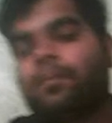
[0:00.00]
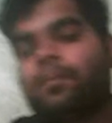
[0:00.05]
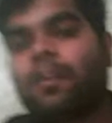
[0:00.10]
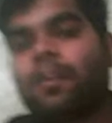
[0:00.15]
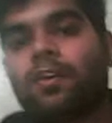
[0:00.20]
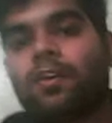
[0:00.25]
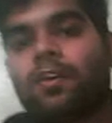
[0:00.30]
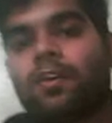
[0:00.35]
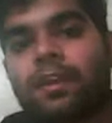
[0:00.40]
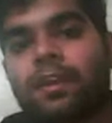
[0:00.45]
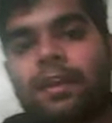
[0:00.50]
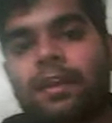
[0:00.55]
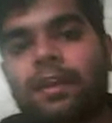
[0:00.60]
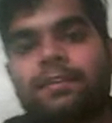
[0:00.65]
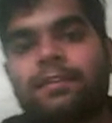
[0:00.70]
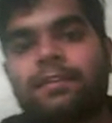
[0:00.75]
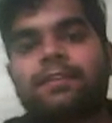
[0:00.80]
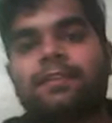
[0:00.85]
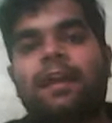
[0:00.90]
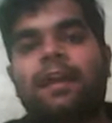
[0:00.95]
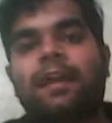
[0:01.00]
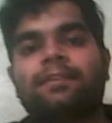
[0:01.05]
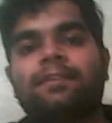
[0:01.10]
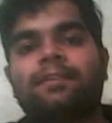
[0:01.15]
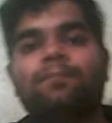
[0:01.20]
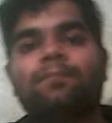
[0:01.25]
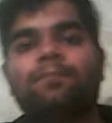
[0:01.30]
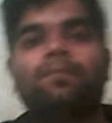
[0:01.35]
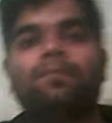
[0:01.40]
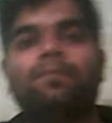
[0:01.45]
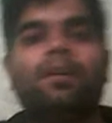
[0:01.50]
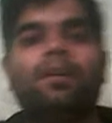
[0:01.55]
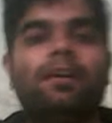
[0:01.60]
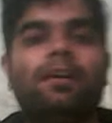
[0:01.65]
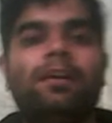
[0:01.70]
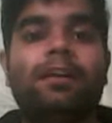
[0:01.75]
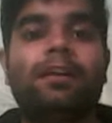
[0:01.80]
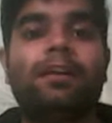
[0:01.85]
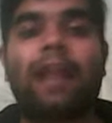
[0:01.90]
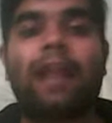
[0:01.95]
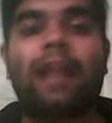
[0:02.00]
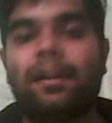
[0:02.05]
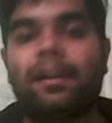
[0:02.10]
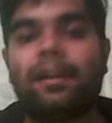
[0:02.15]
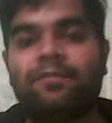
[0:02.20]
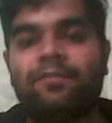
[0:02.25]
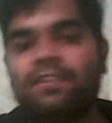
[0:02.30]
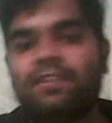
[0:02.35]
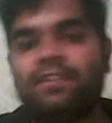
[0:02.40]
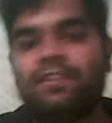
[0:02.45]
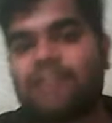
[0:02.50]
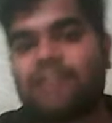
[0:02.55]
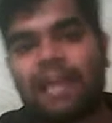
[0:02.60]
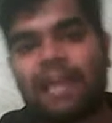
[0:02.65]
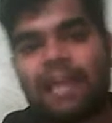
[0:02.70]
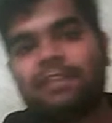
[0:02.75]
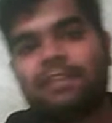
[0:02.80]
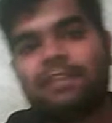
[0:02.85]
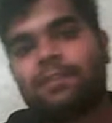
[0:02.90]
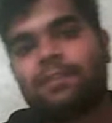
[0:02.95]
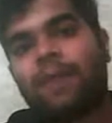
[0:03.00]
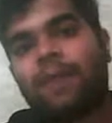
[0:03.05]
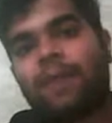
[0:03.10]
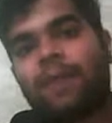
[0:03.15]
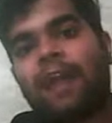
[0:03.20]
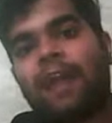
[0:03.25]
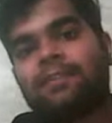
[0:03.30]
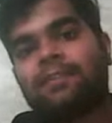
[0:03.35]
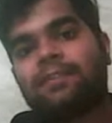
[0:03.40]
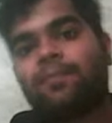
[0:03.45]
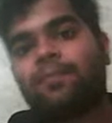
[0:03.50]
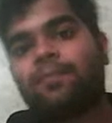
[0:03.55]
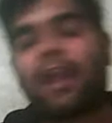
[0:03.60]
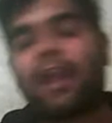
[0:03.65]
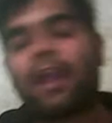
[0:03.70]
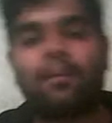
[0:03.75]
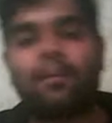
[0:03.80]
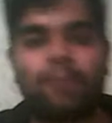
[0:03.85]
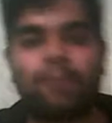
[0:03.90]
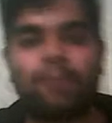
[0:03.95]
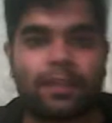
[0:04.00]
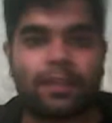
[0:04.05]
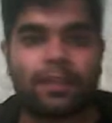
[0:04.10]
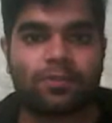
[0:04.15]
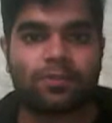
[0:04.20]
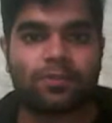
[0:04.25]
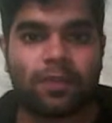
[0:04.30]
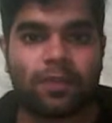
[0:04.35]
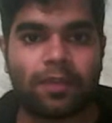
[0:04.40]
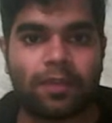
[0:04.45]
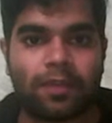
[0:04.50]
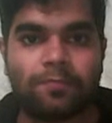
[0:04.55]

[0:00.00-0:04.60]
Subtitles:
Okay, I just add some random. First, I'll add some random text over here.